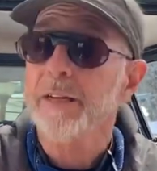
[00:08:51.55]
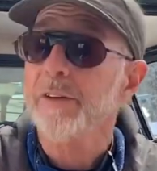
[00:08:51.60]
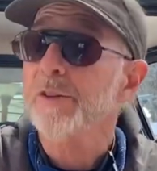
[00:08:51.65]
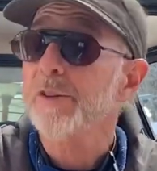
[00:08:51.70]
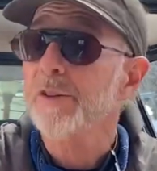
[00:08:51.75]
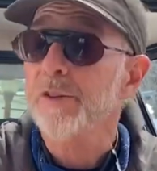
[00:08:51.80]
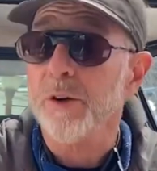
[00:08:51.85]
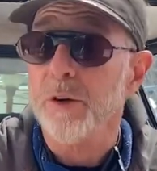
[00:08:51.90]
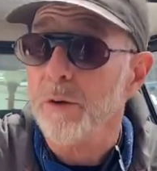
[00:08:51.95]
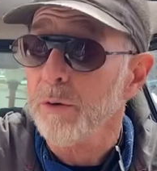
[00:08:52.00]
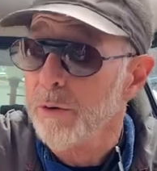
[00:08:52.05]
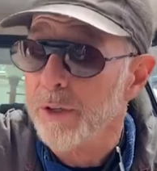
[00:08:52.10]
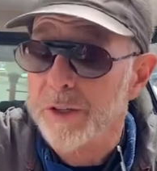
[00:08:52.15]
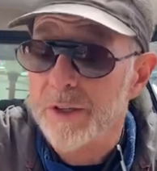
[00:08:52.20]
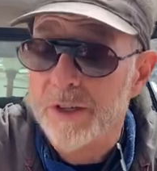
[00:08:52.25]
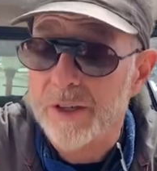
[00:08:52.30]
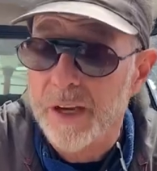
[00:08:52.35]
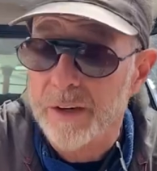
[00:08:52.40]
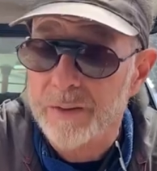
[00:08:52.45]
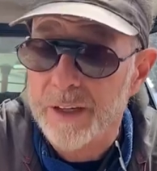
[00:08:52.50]
So
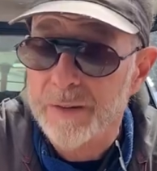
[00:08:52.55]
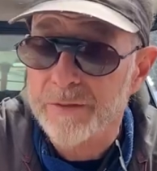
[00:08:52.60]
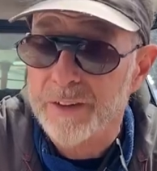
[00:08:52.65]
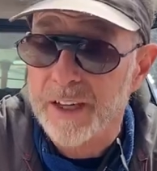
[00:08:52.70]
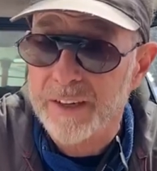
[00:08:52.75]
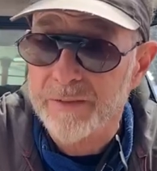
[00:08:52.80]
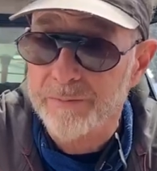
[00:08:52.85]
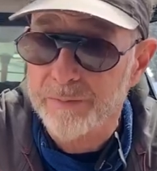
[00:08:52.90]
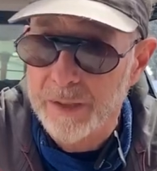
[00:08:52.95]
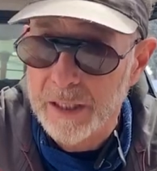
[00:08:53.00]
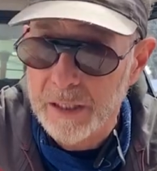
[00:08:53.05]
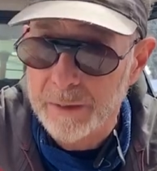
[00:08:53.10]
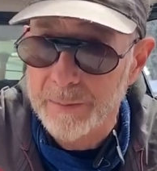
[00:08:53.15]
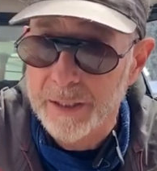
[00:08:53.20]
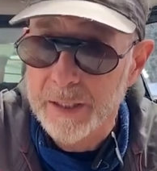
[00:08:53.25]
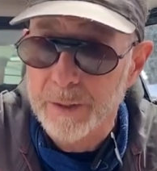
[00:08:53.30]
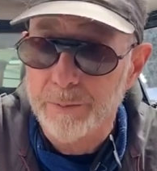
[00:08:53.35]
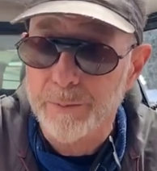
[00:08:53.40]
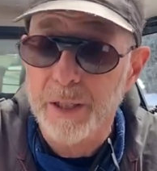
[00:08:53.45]
does 75 millimeter,